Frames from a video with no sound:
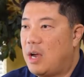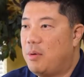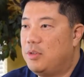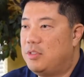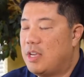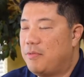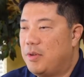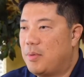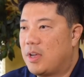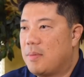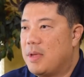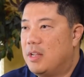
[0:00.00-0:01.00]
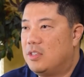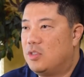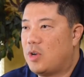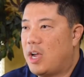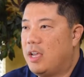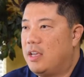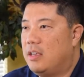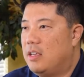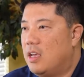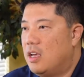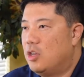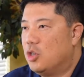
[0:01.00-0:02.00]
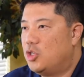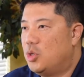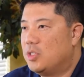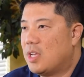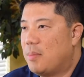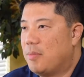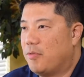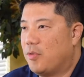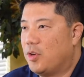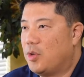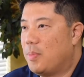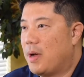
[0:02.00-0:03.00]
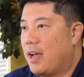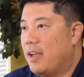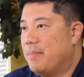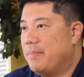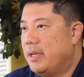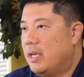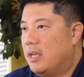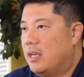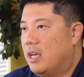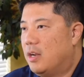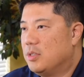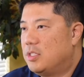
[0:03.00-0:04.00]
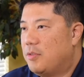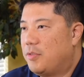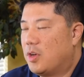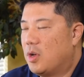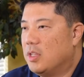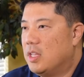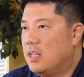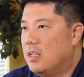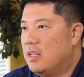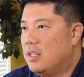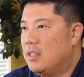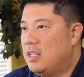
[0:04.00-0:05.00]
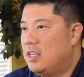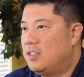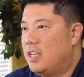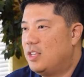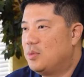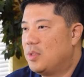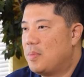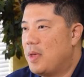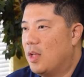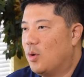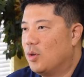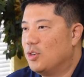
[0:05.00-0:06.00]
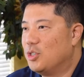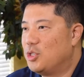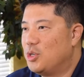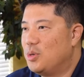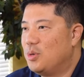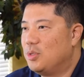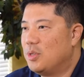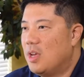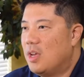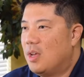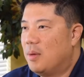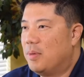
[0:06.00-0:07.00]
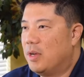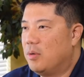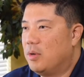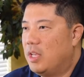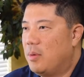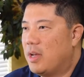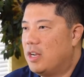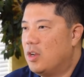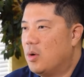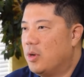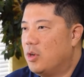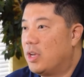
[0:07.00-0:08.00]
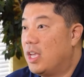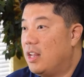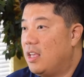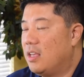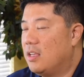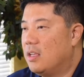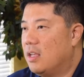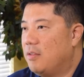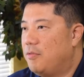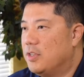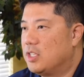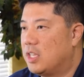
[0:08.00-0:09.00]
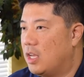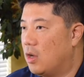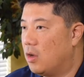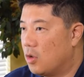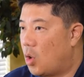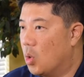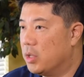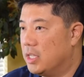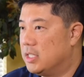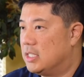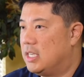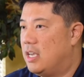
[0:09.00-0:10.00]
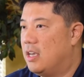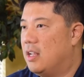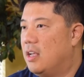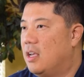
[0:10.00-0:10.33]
would definitely recommend trying your shoes on before you buy them. I know it's difficult in these days with mail order shoes, but you really want to know what you're getting and physically hold it and see it,